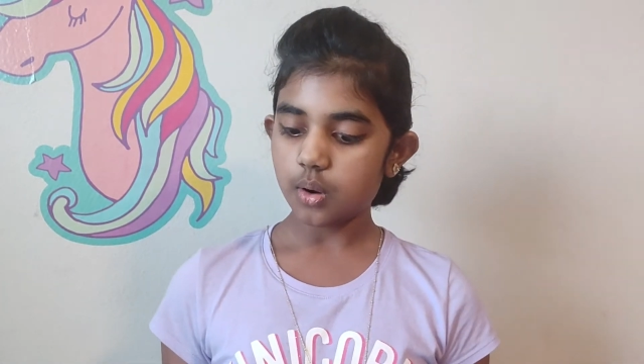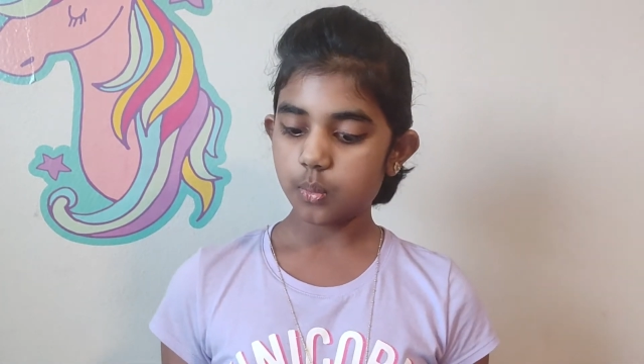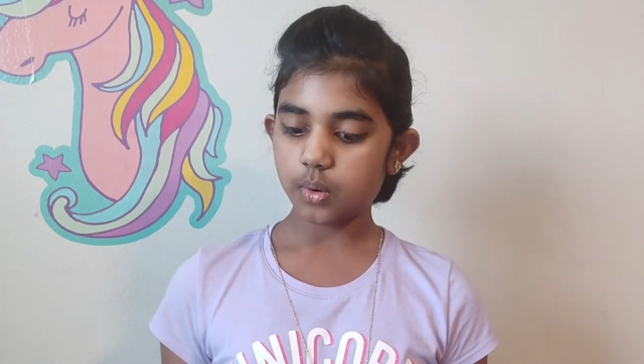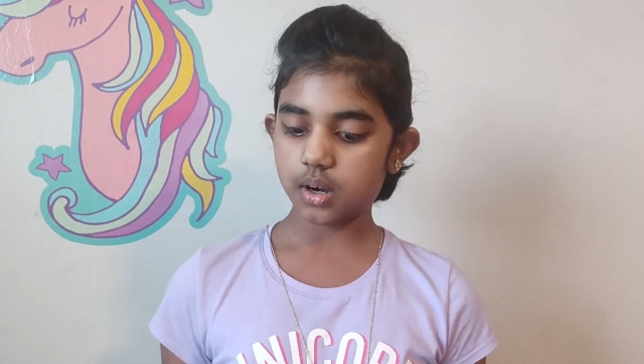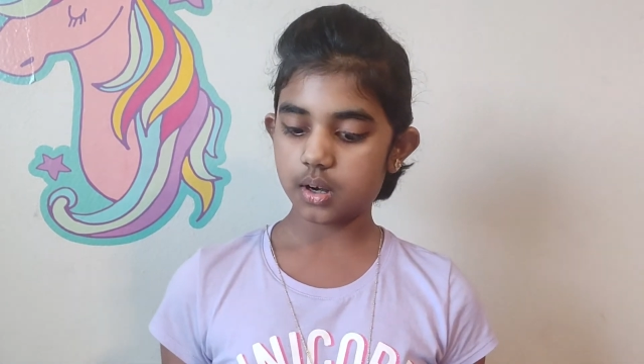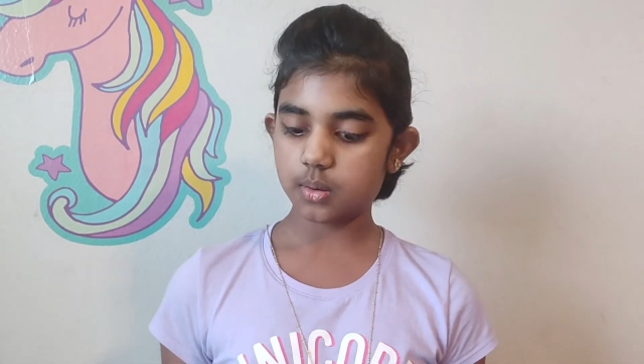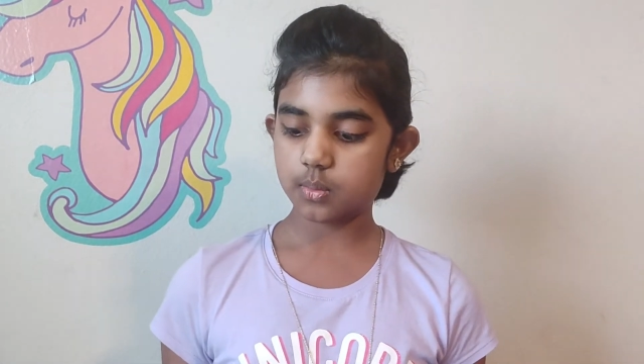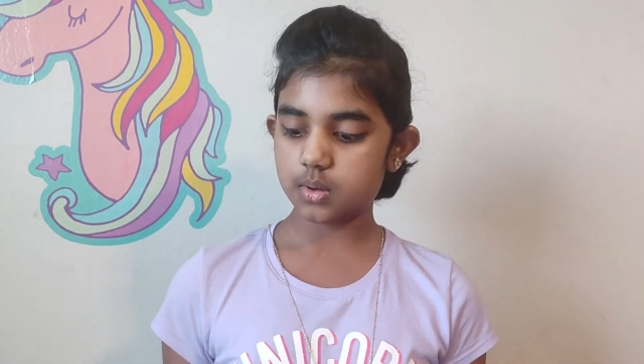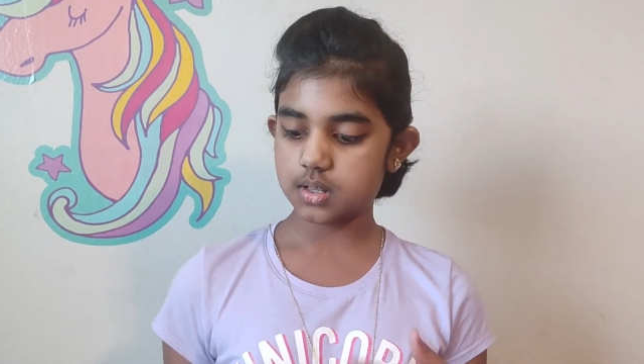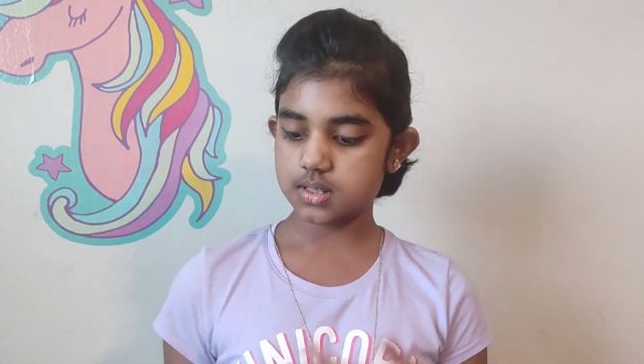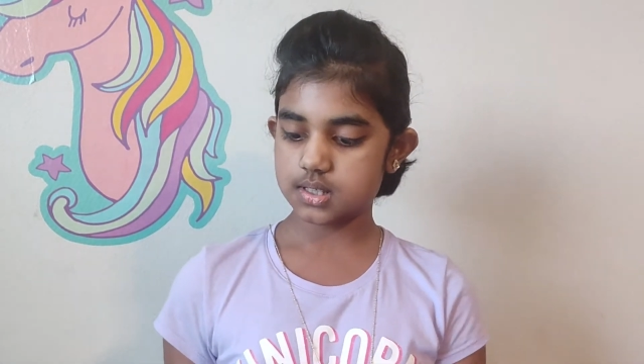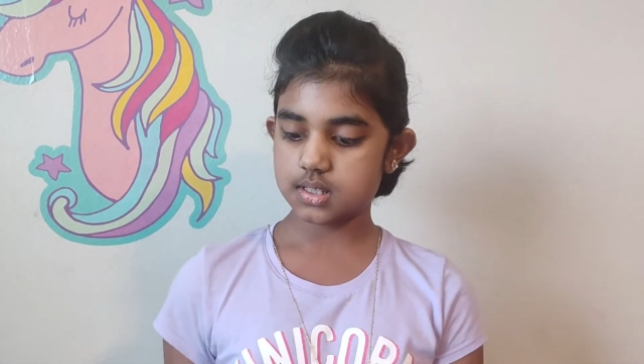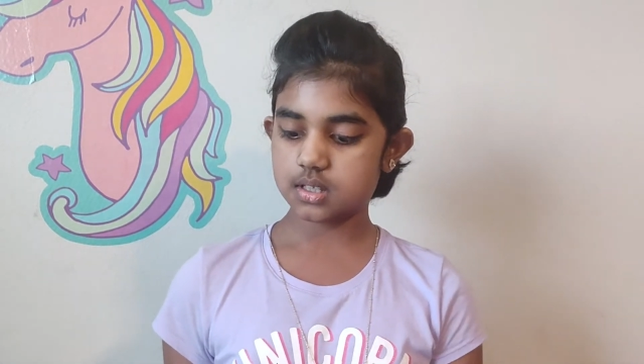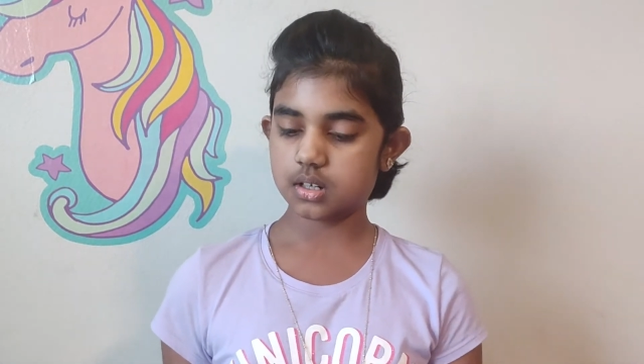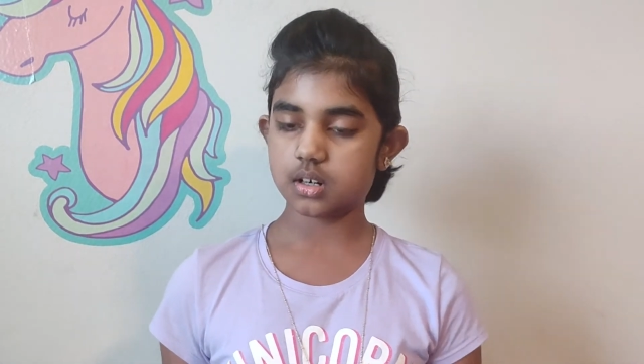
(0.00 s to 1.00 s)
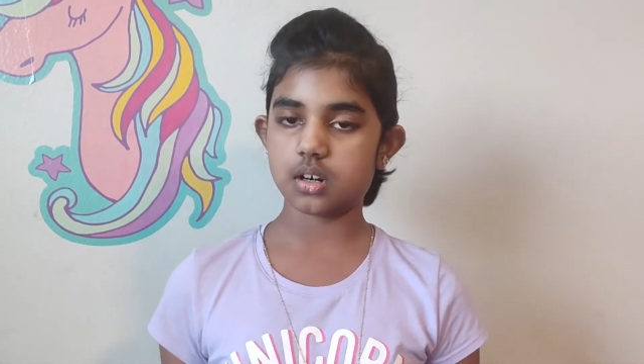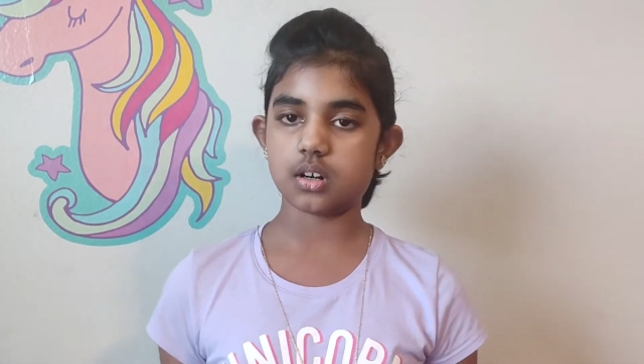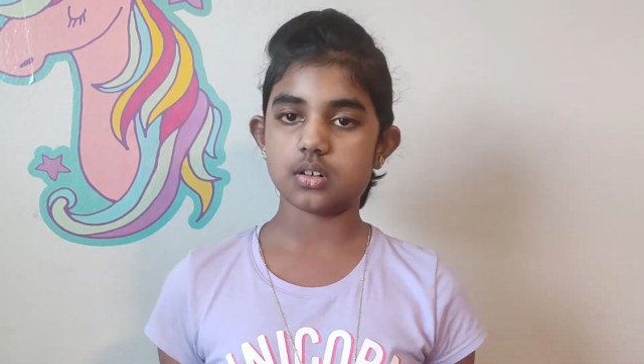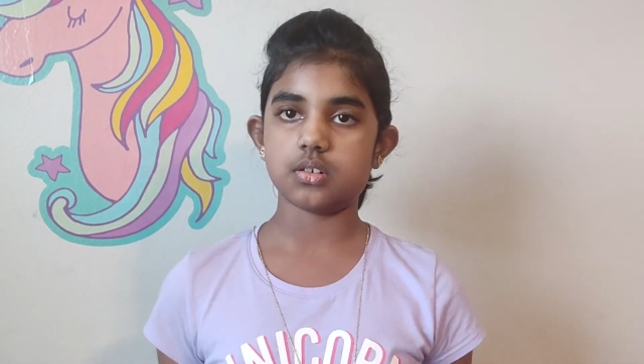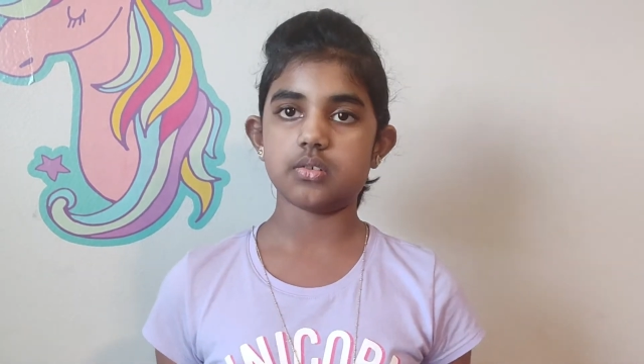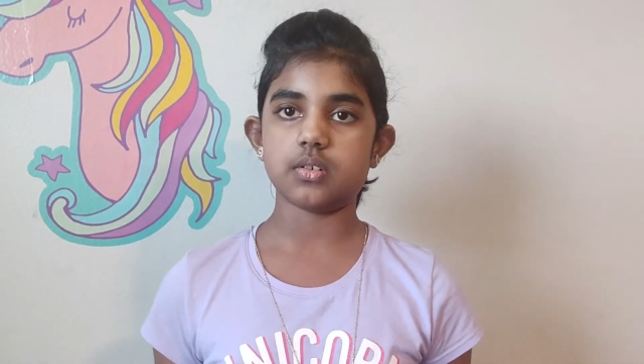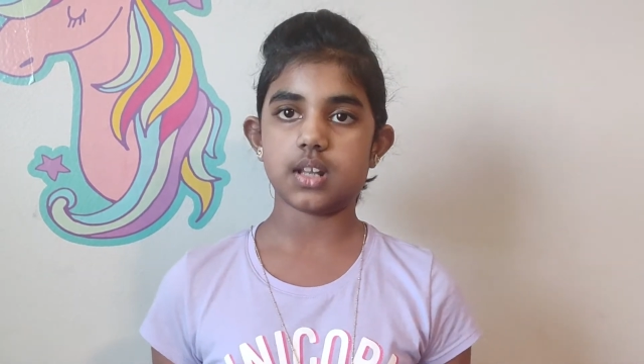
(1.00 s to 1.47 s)
where it was
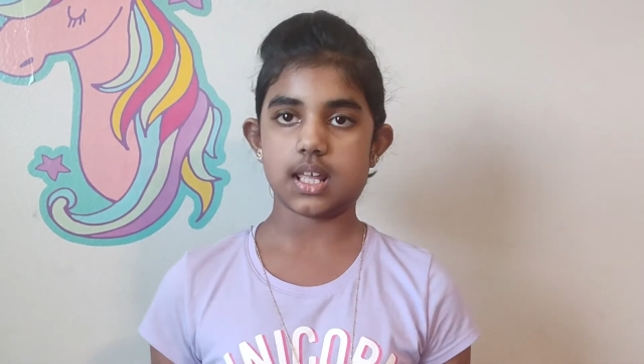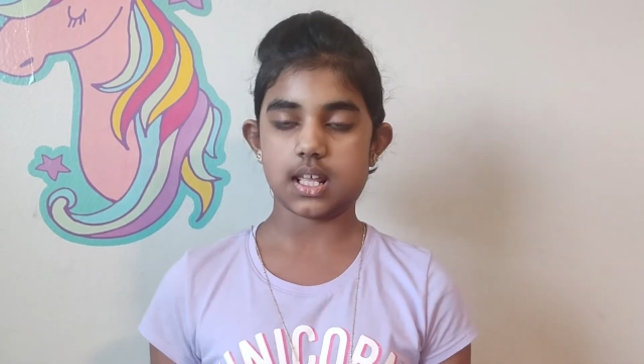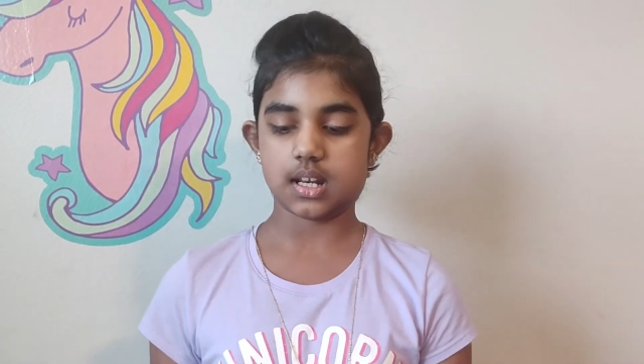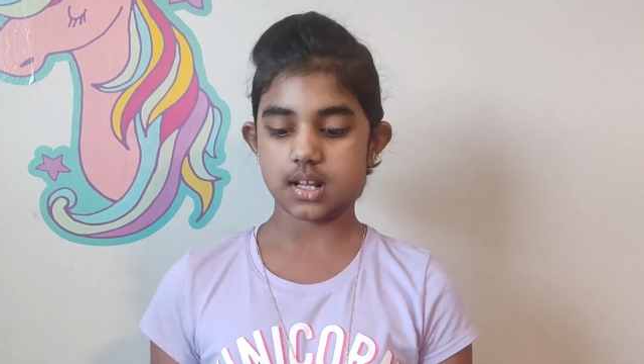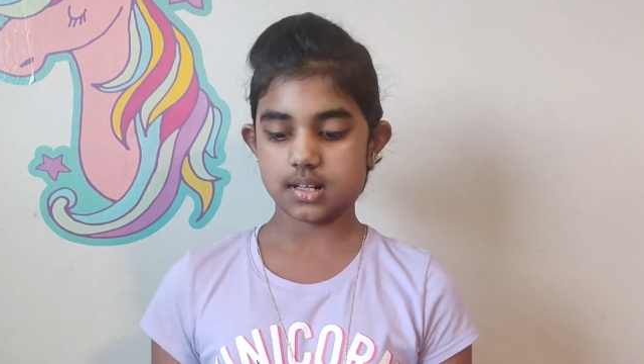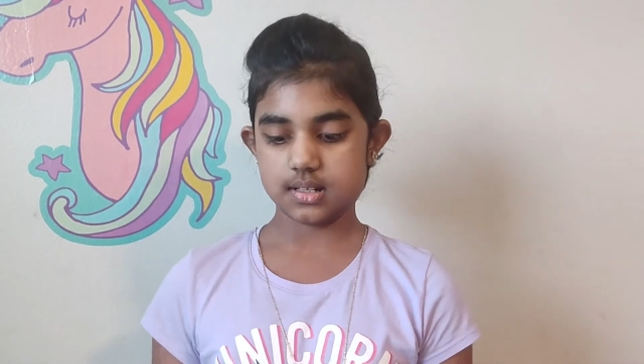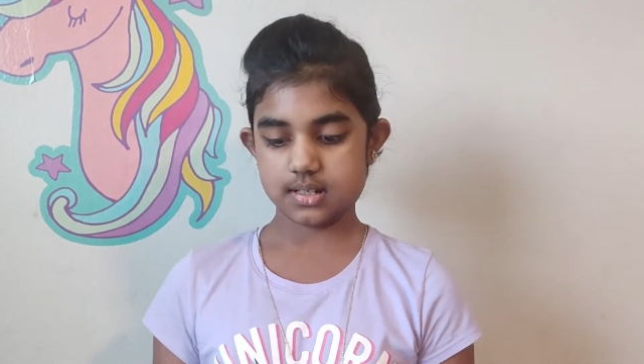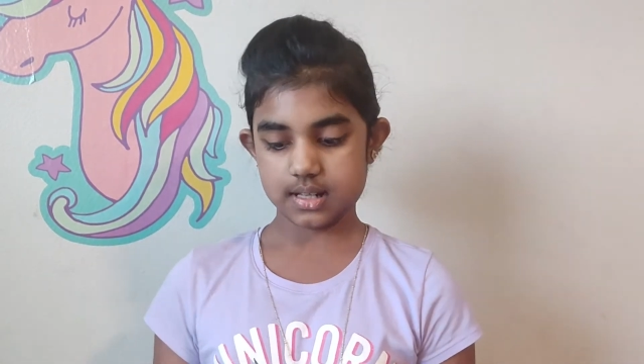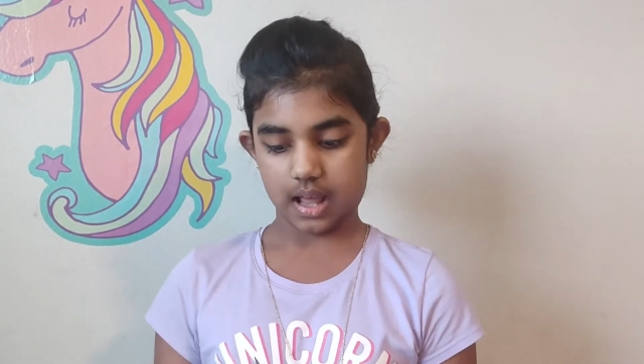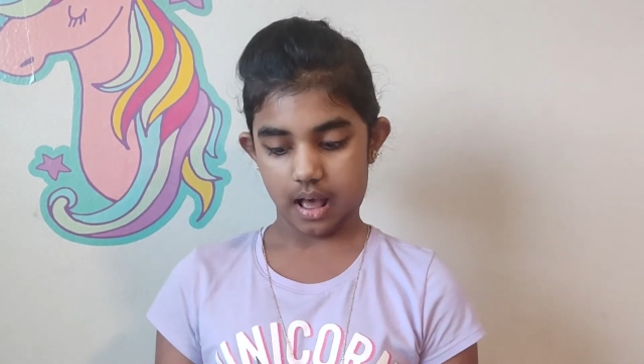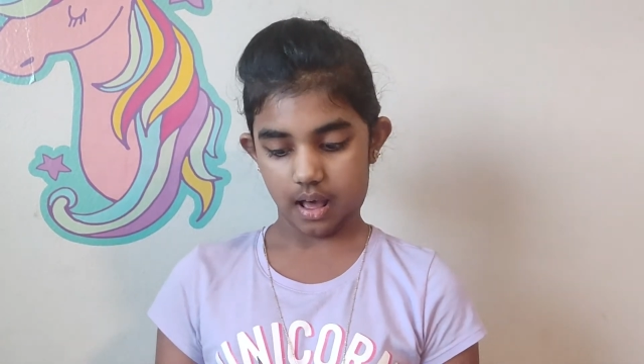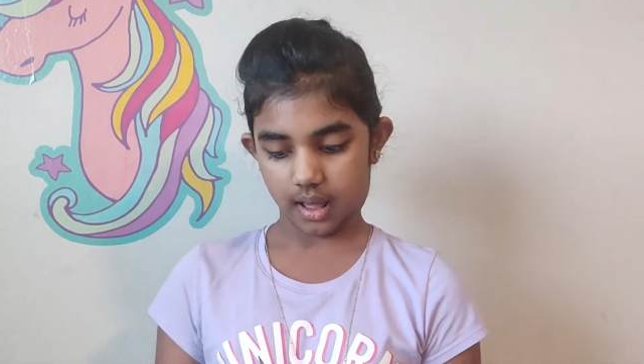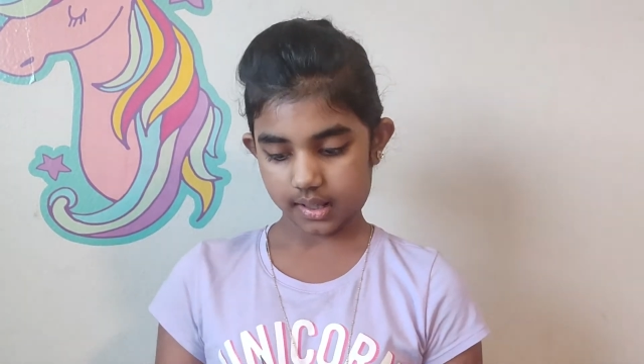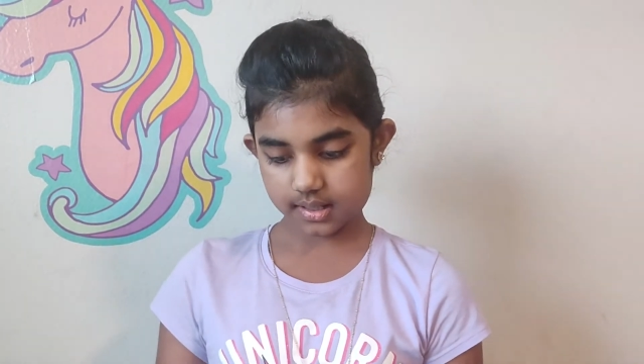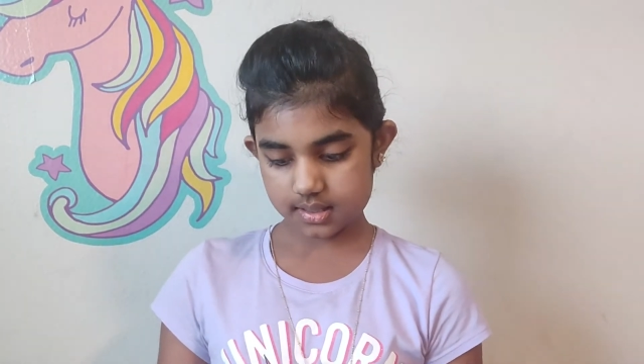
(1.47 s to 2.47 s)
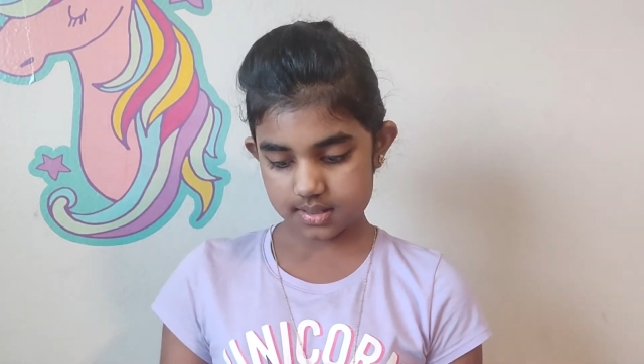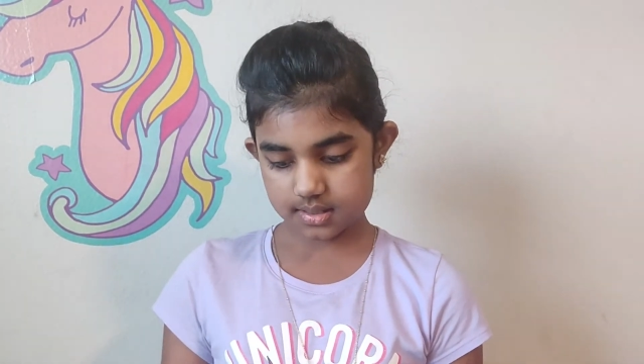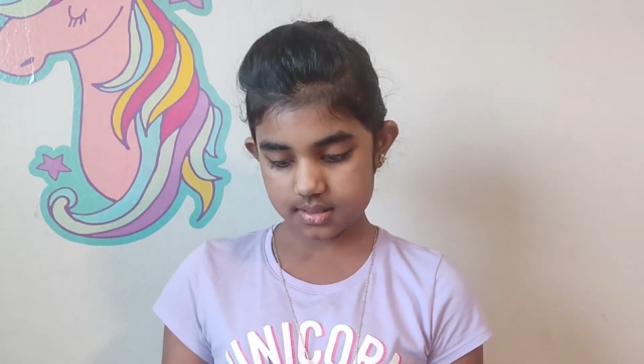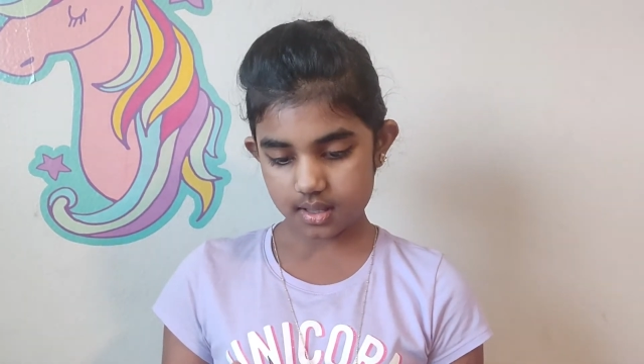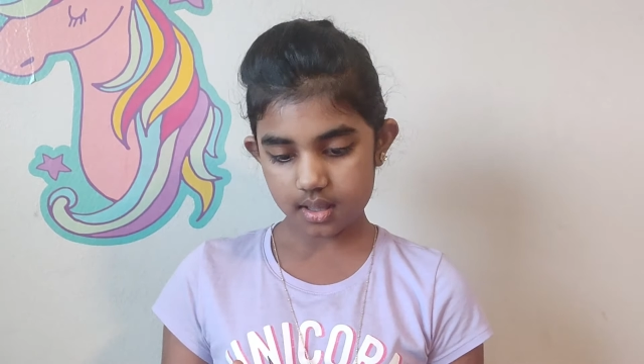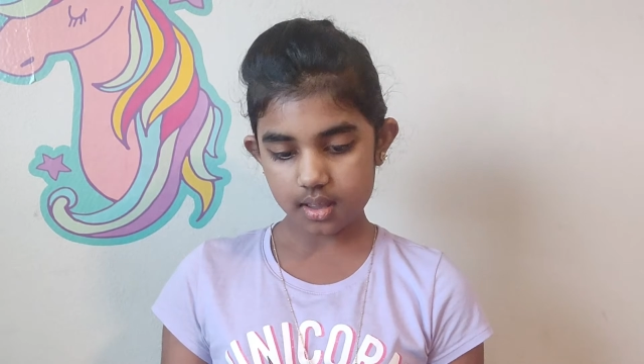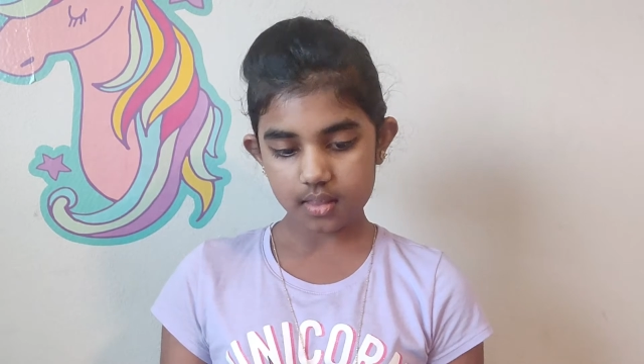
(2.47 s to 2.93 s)
her Nana
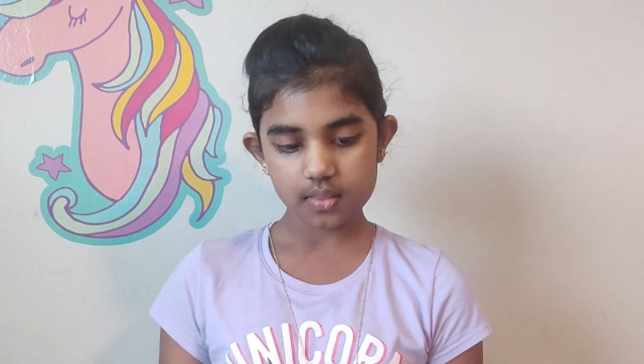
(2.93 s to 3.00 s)
dies,